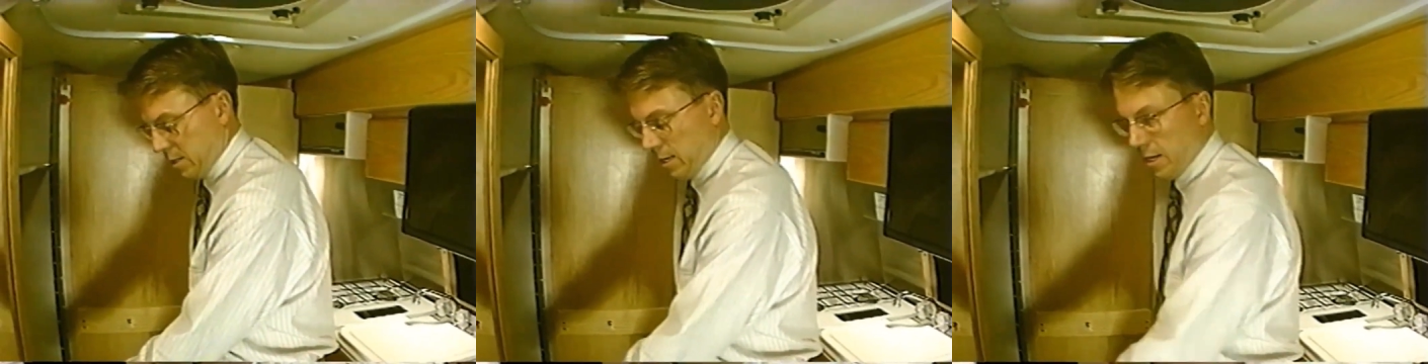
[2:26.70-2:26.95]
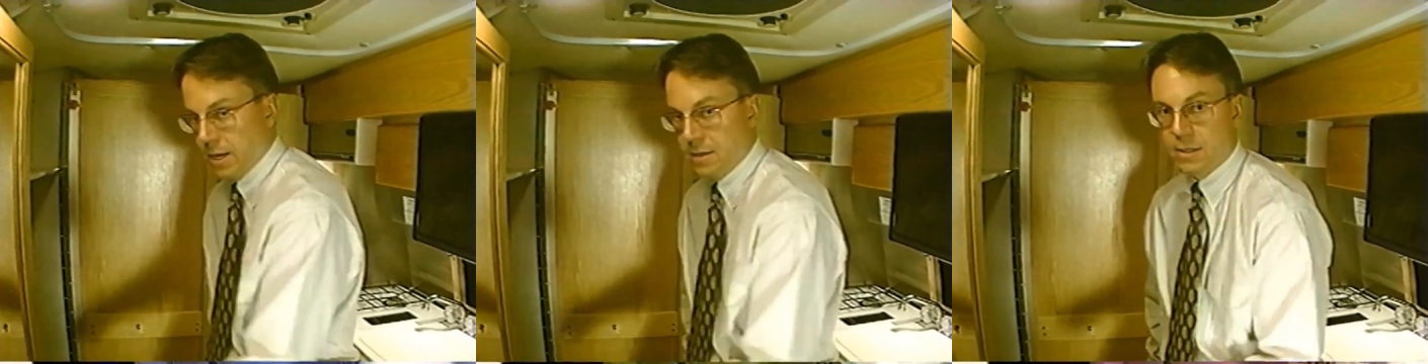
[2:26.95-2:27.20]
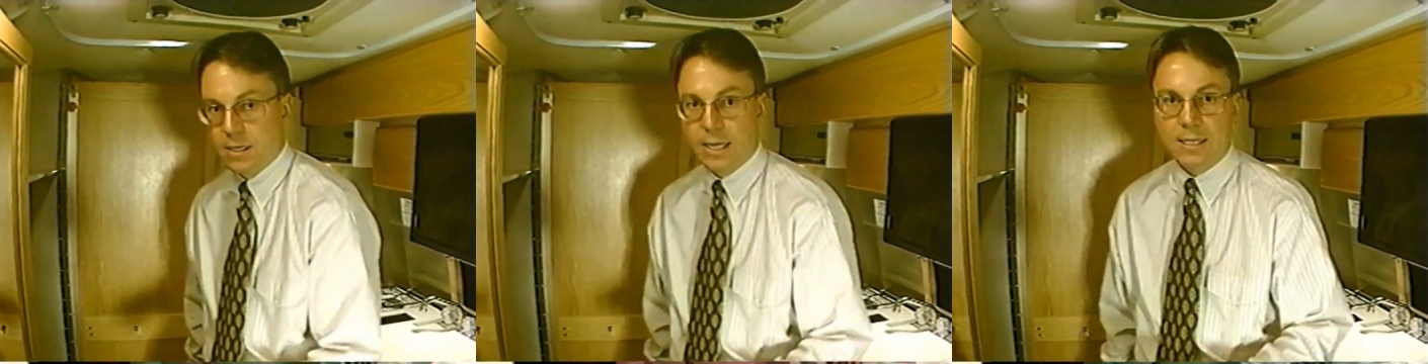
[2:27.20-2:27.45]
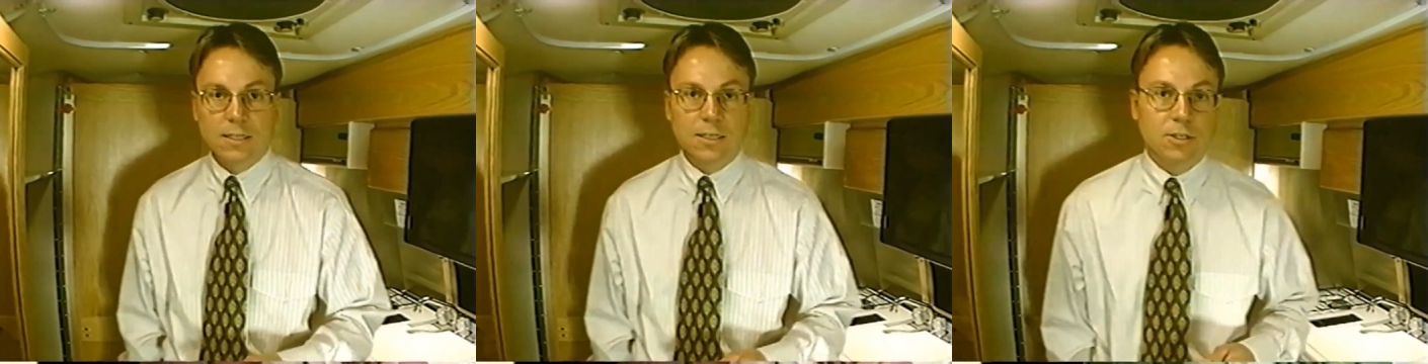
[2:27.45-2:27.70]
And then
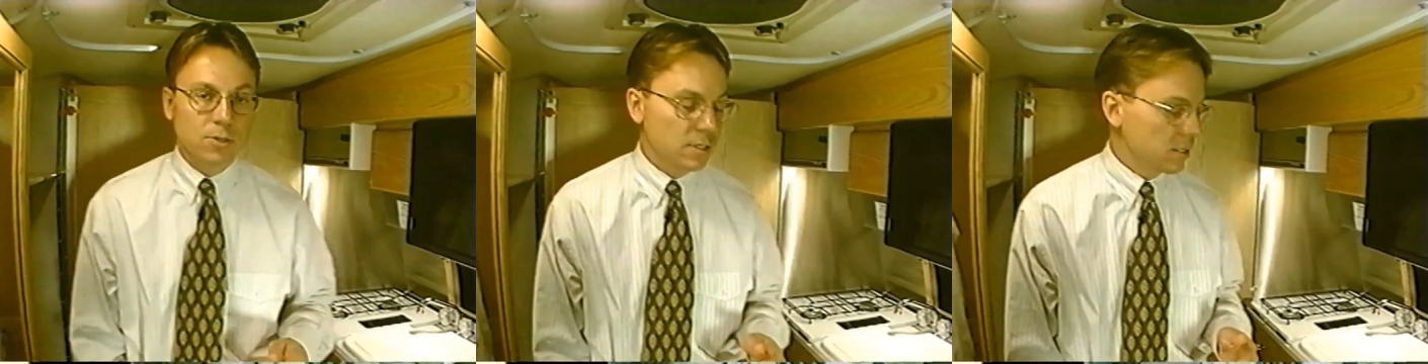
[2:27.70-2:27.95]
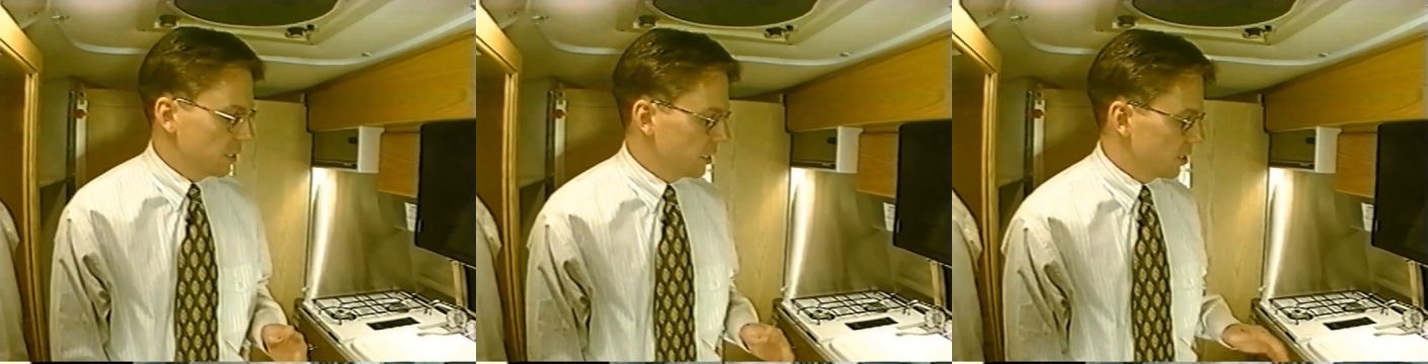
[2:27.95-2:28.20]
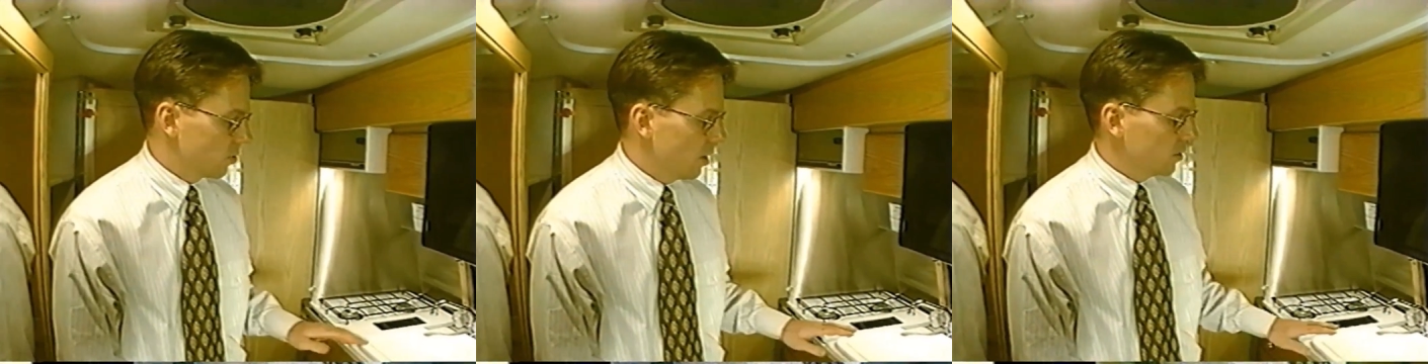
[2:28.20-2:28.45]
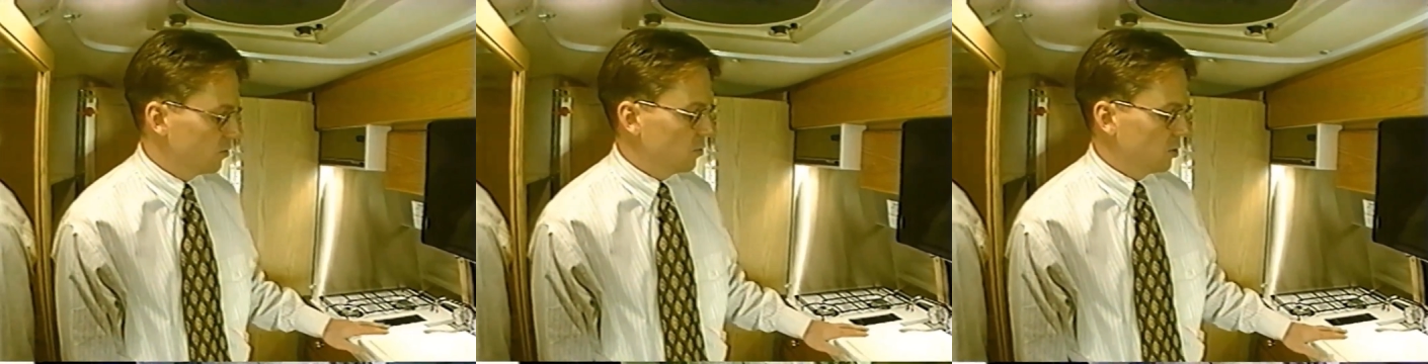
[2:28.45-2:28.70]
lastly, use the sink across from
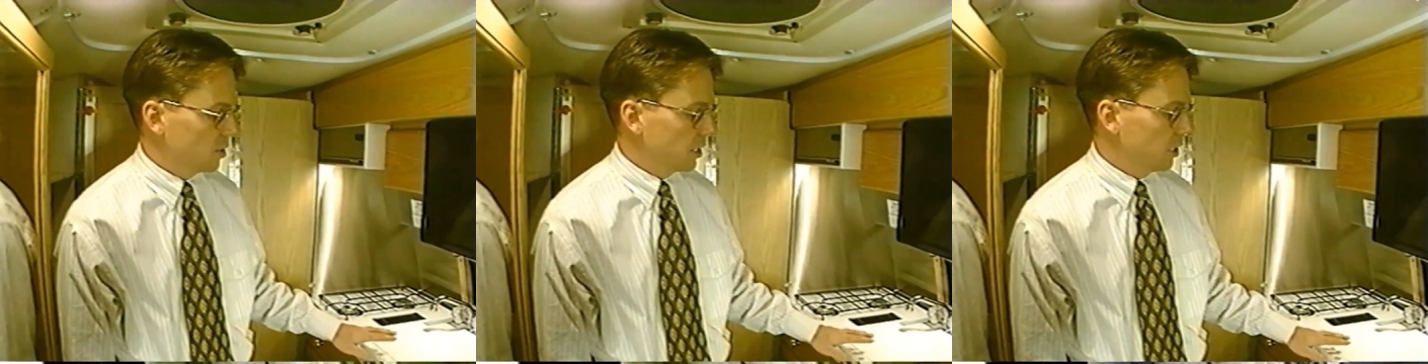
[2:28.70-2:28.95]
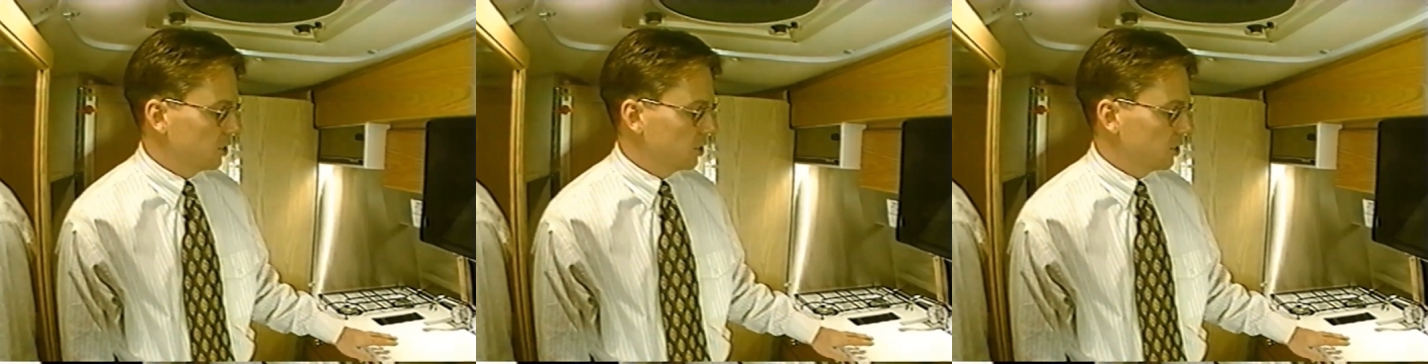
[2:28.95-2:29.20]
you in the kitchen.